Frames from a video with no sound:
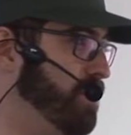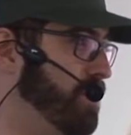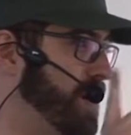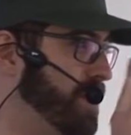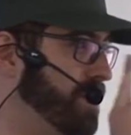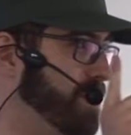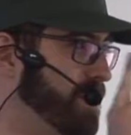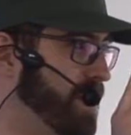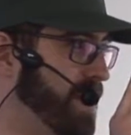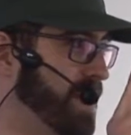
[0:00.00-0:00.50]

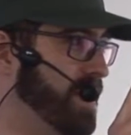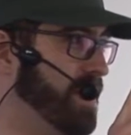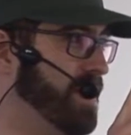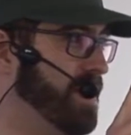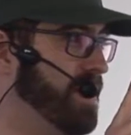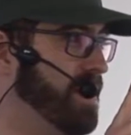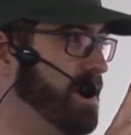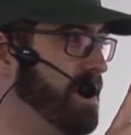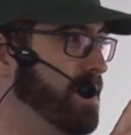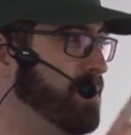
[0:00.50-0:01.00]
one thing,
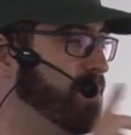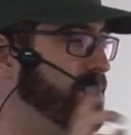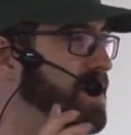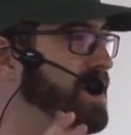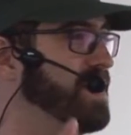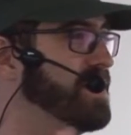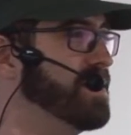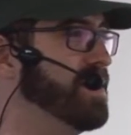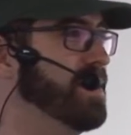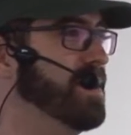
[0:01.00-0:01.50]

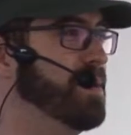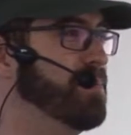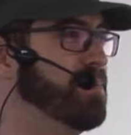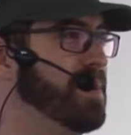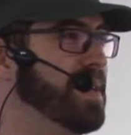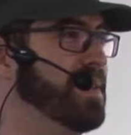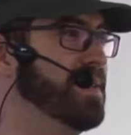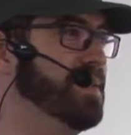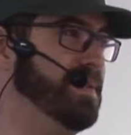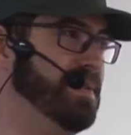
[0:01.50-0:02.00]
please let it
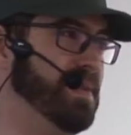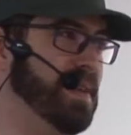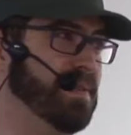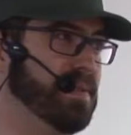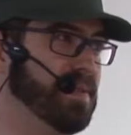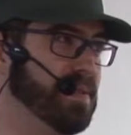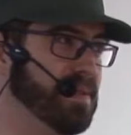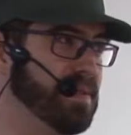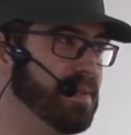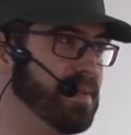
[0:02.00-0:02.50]
be this
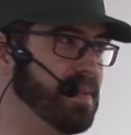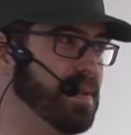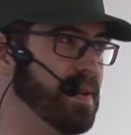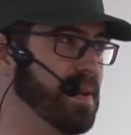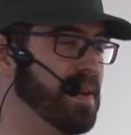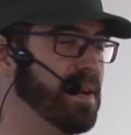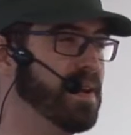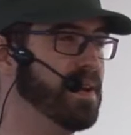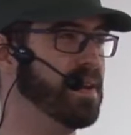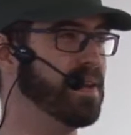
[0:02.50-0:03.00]
sentence,
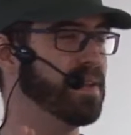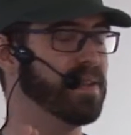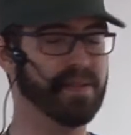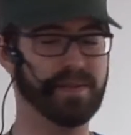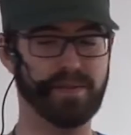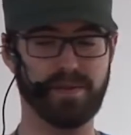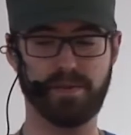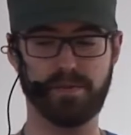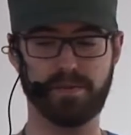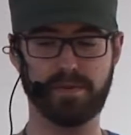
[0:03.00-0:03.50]

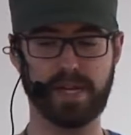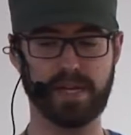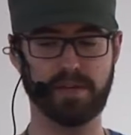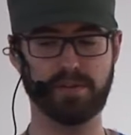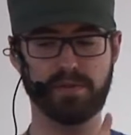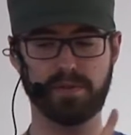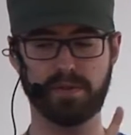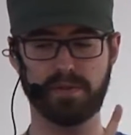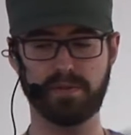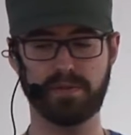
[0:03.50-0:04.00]
or
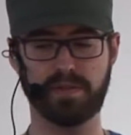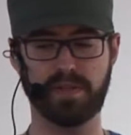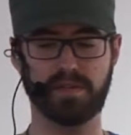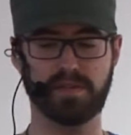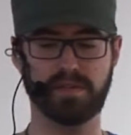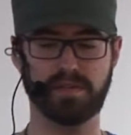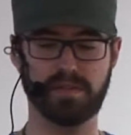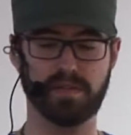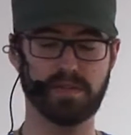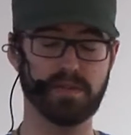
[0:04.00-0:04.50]
actually 2
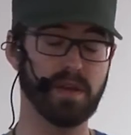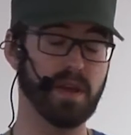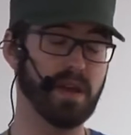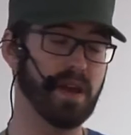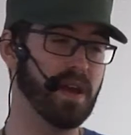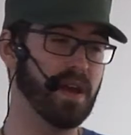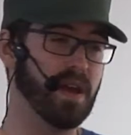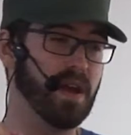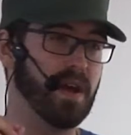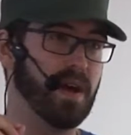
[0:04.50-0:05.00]
sentences.
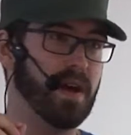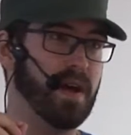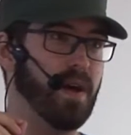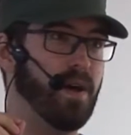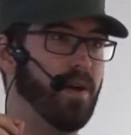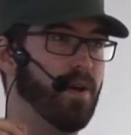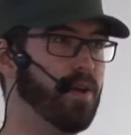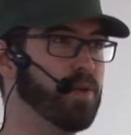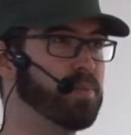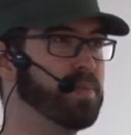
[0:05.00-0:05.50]

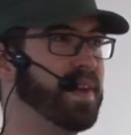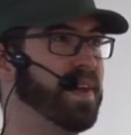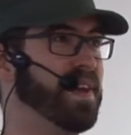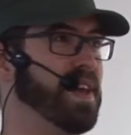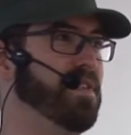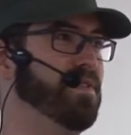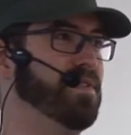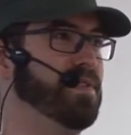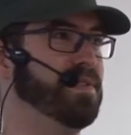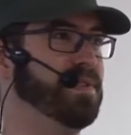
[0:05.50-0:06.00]
All
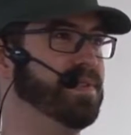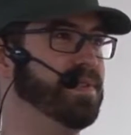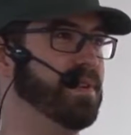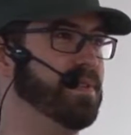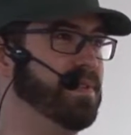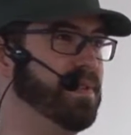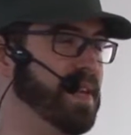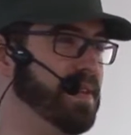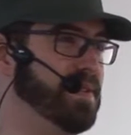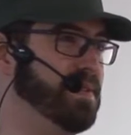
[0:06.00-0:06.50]
behaviors
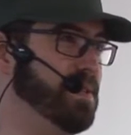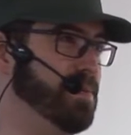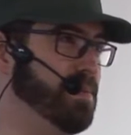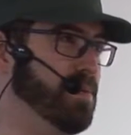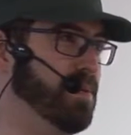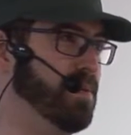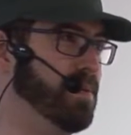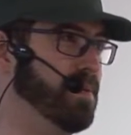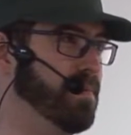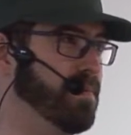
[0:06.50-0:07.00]
are
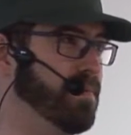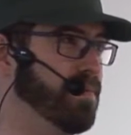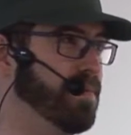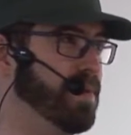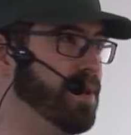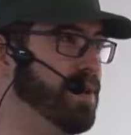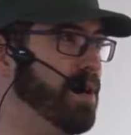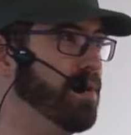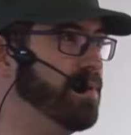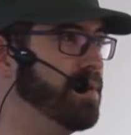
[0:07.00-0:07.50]
testable.
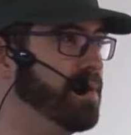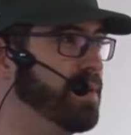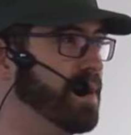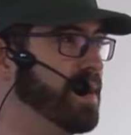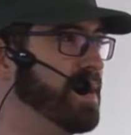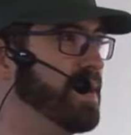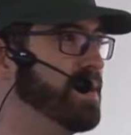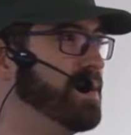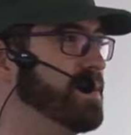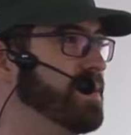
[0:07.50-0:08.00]
The only
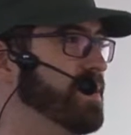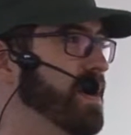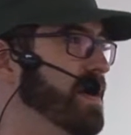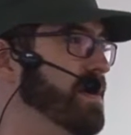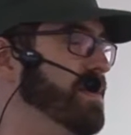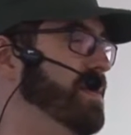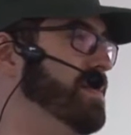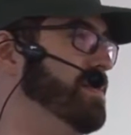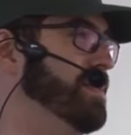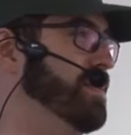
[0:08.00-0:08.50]
thing that is
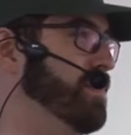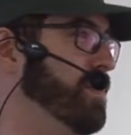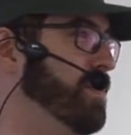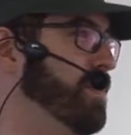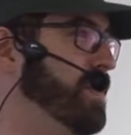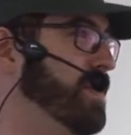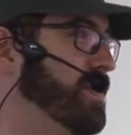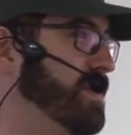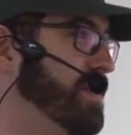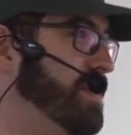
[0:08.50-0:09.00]
not
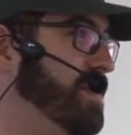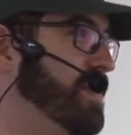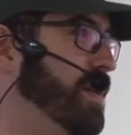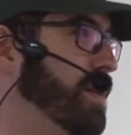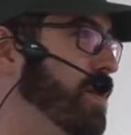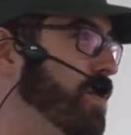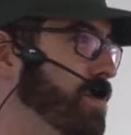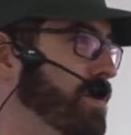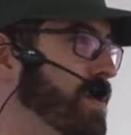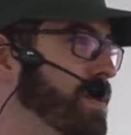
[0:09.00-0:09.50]
testable is the
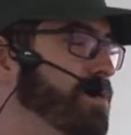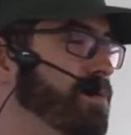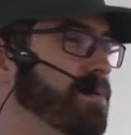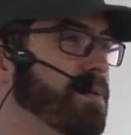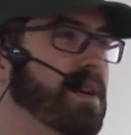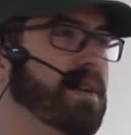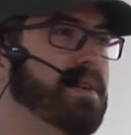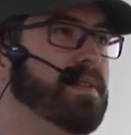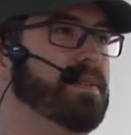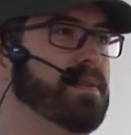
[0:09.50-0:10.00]
code that you
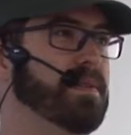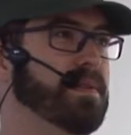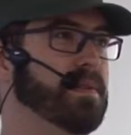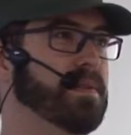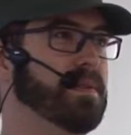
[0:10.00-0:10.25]
write.